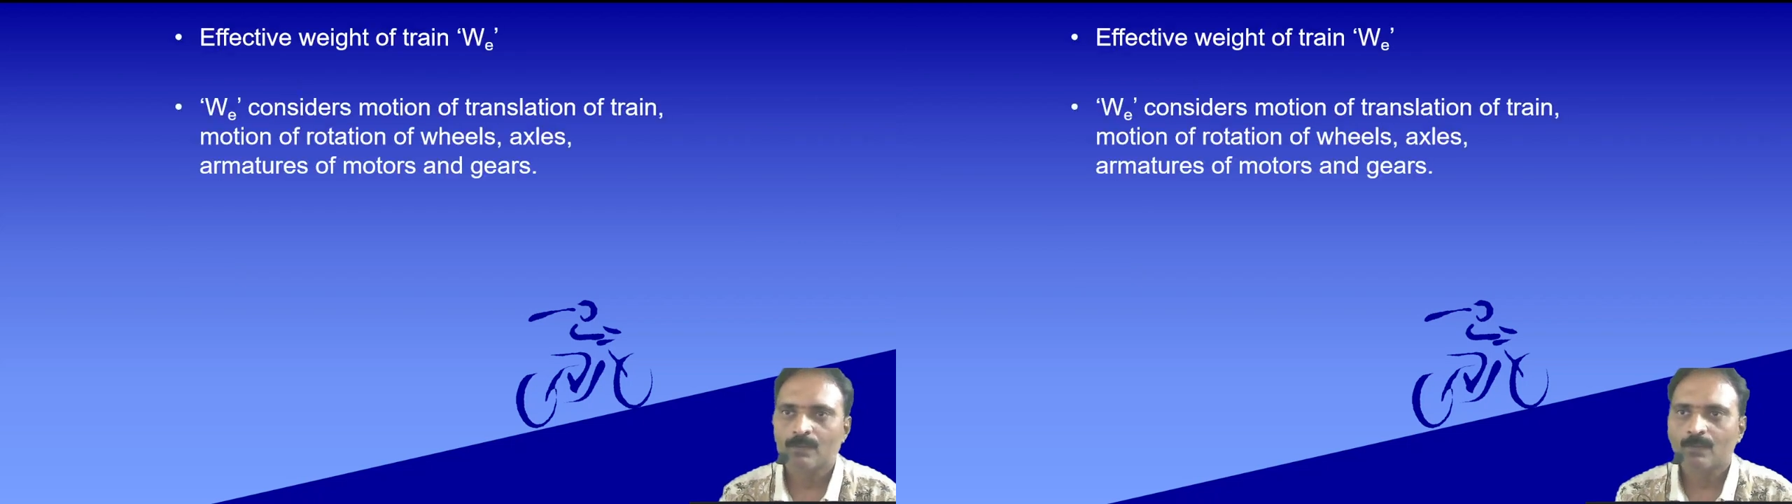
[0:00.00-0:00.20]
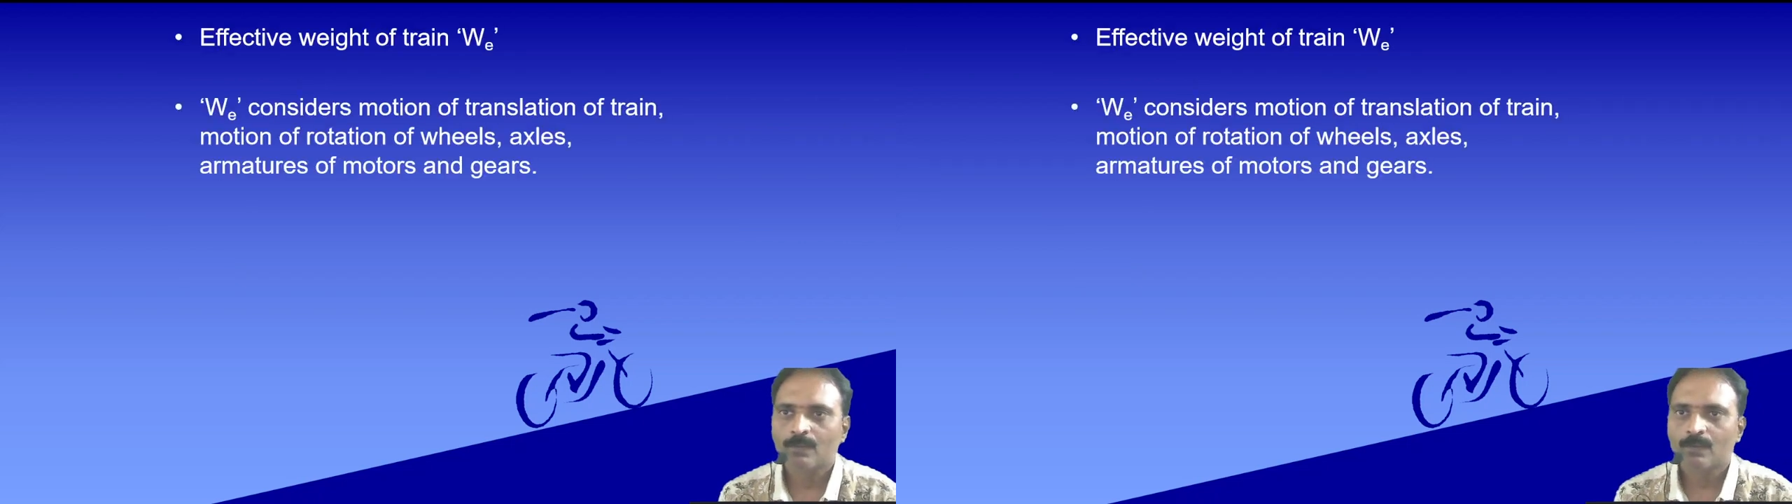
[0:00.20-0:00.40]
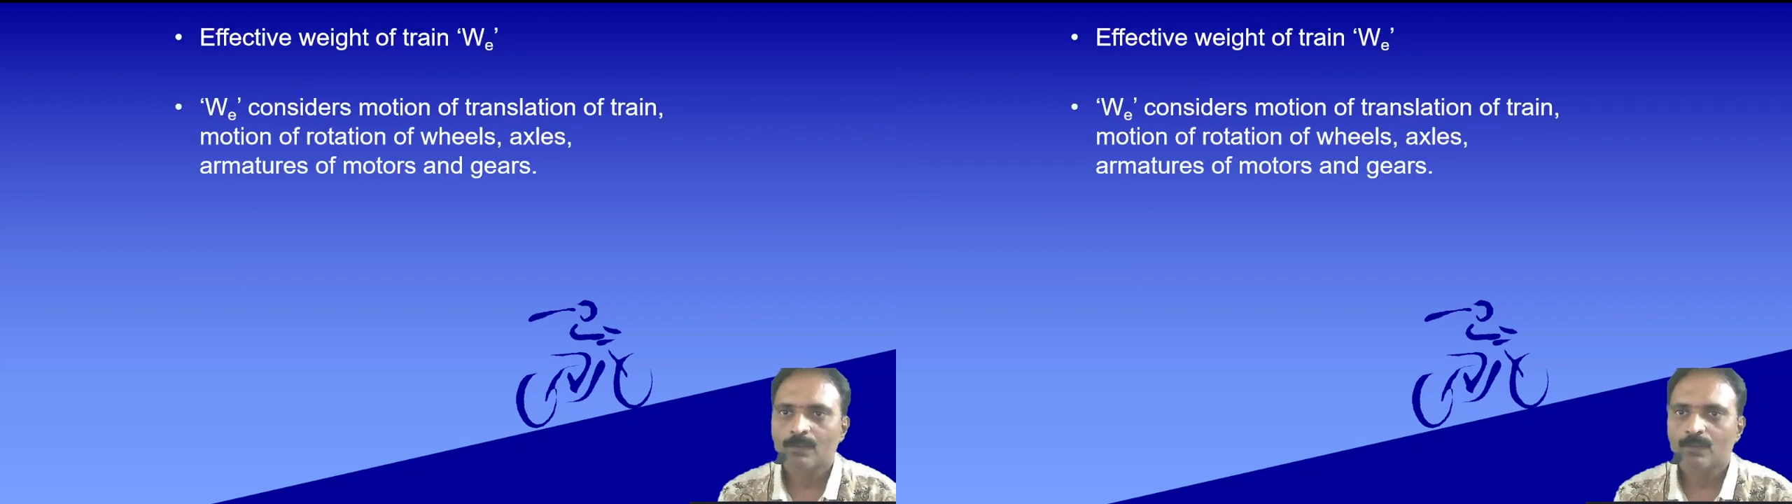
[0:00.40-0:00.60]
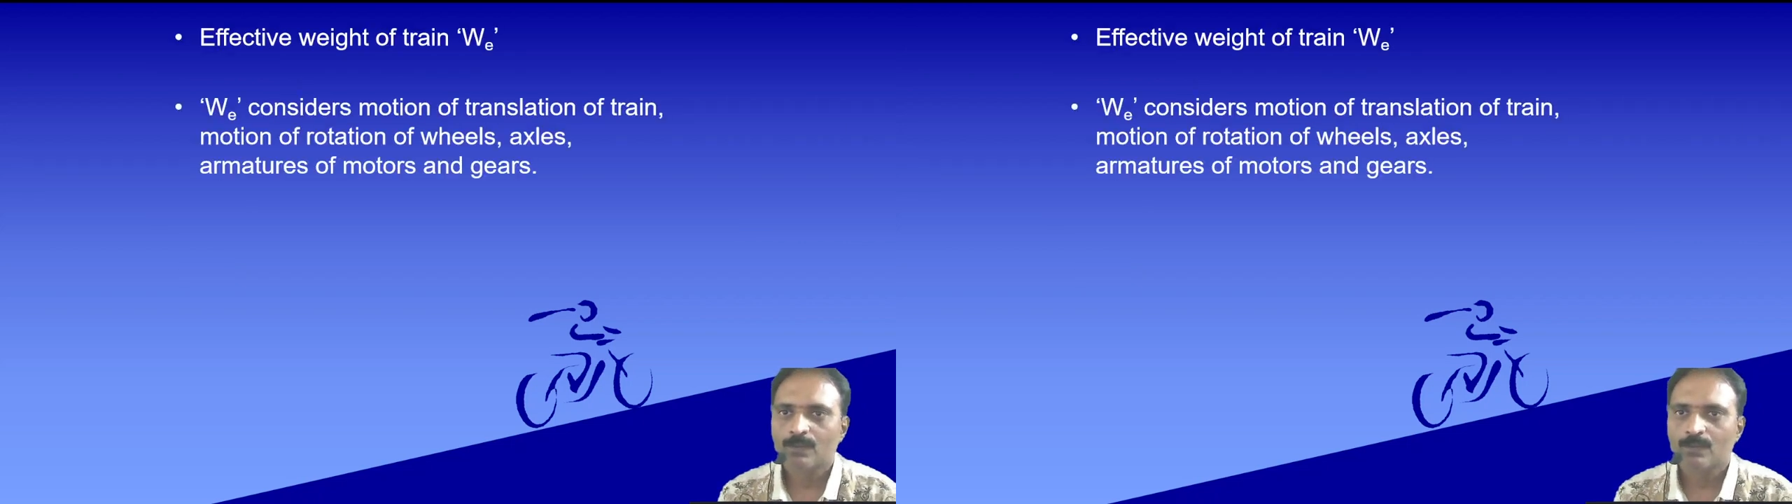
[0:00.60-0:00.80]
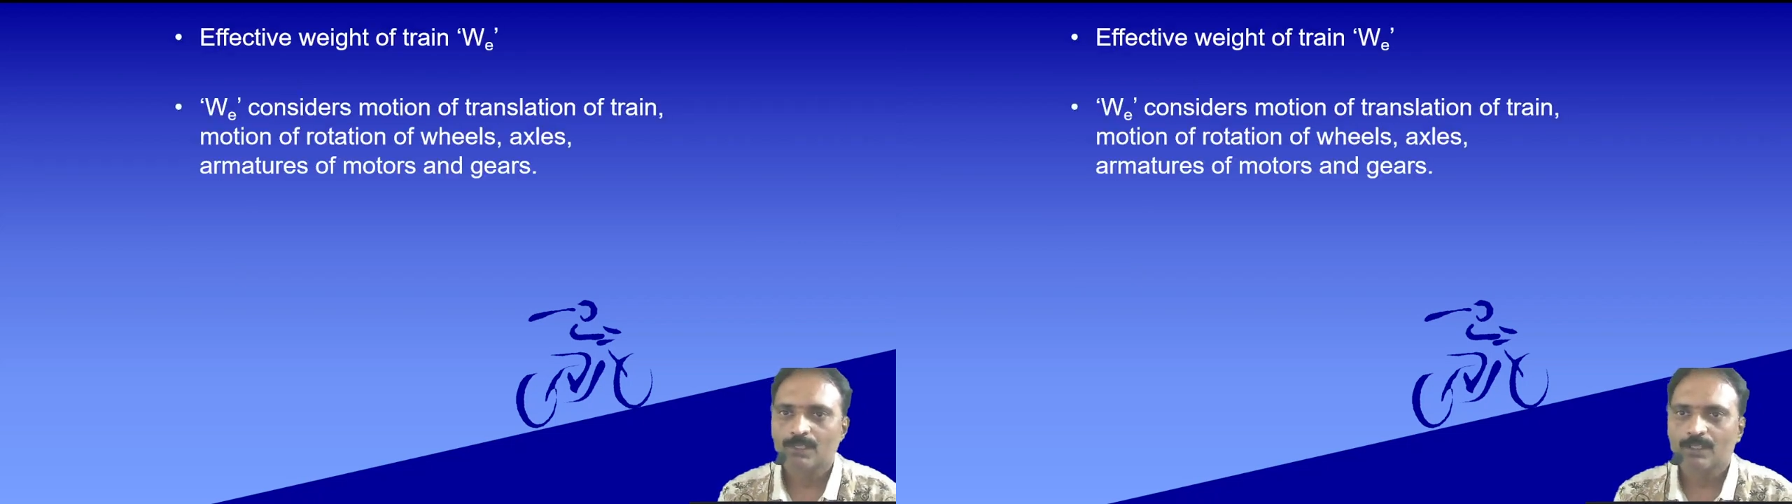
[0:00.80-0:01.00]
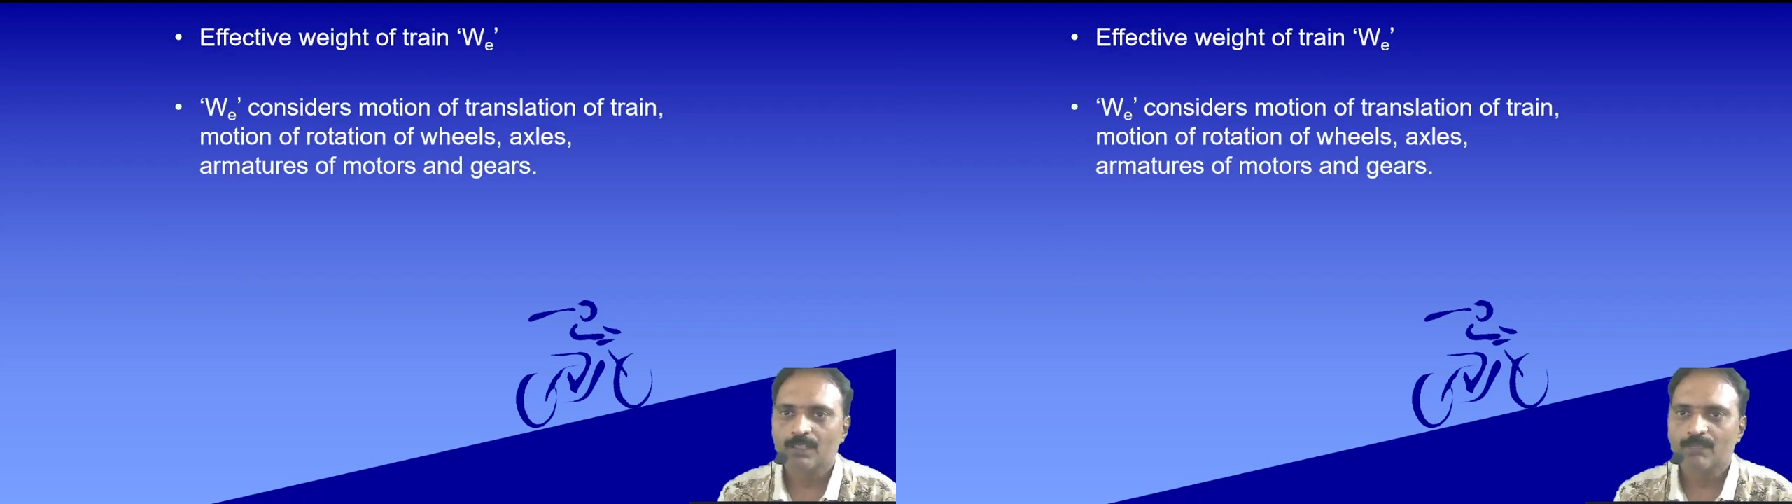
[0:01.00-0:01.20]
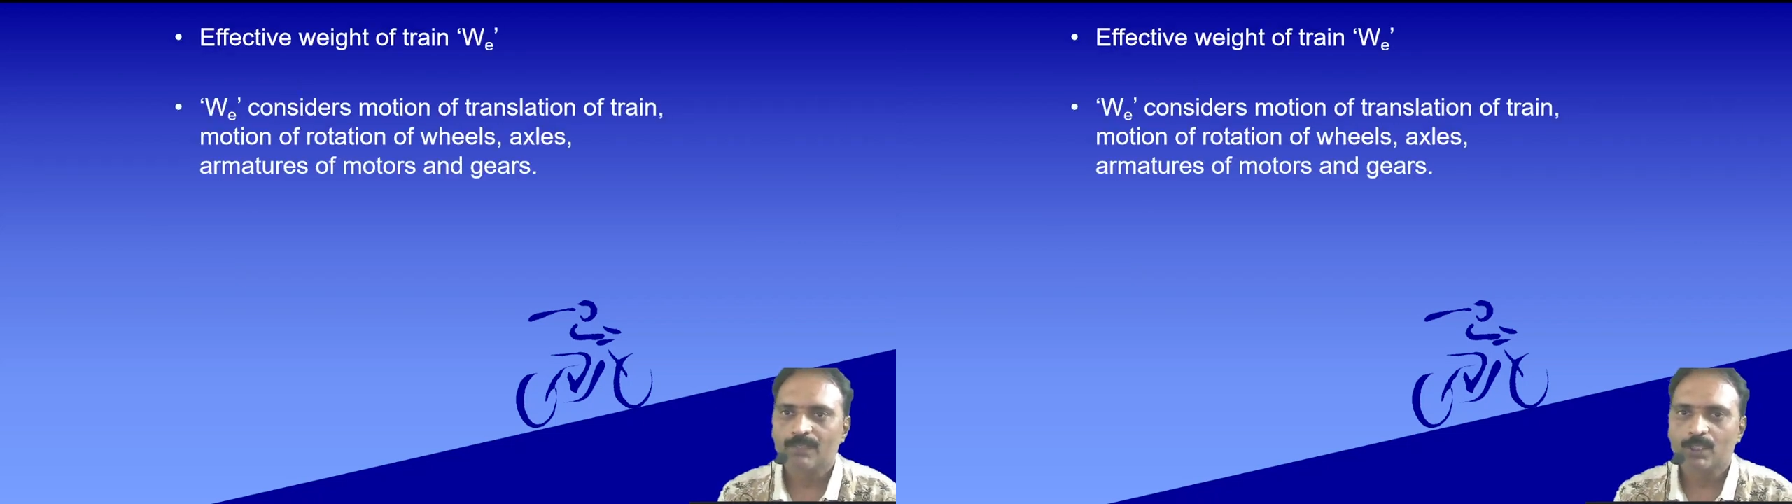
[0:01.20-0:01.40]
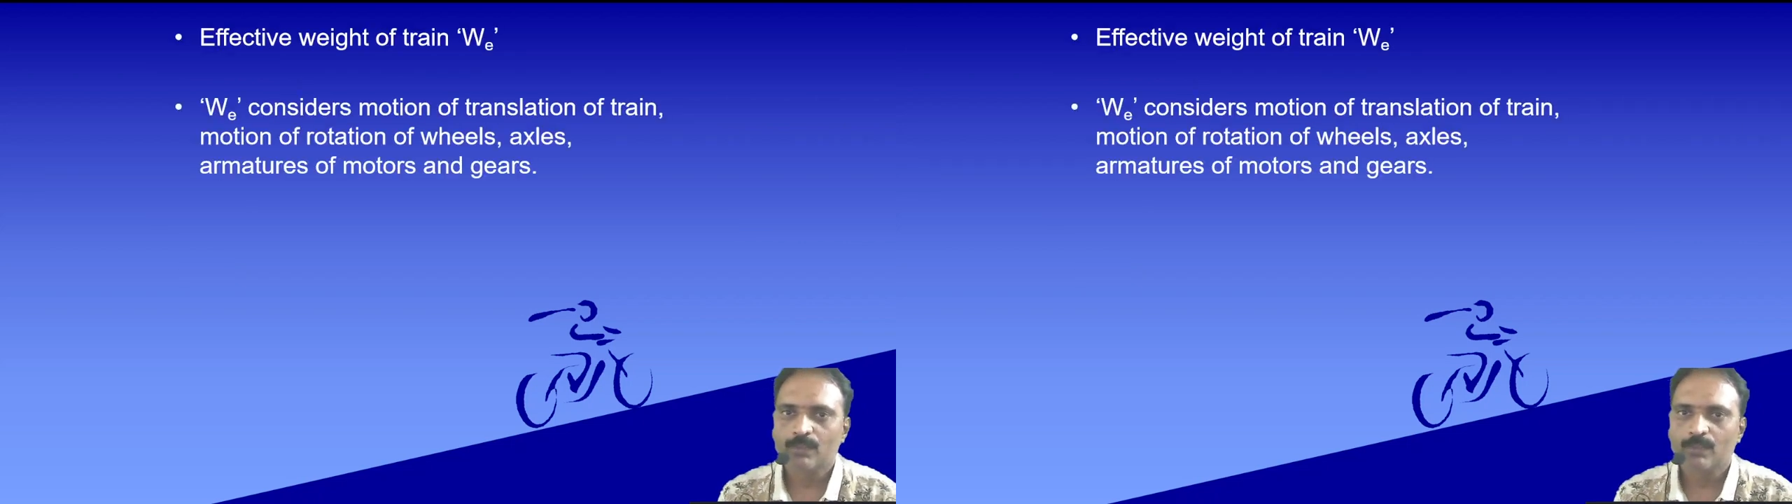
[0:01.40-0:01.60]
So here the effective weight
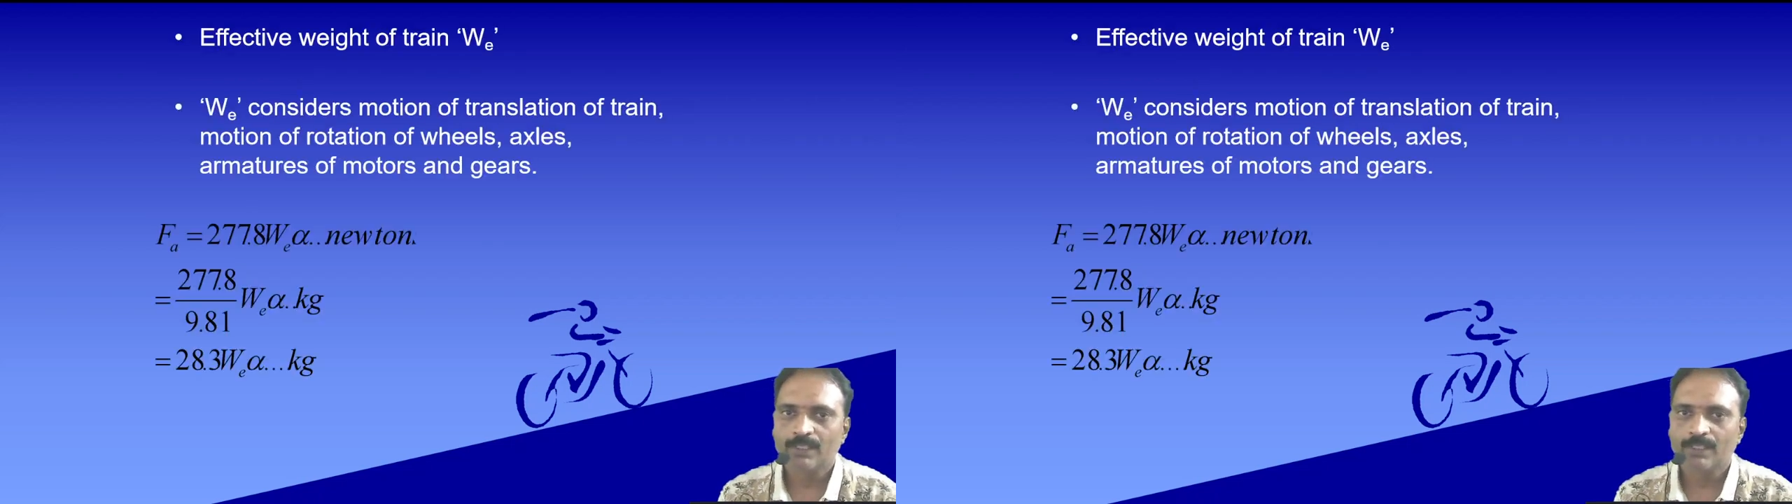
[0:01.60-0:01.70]
is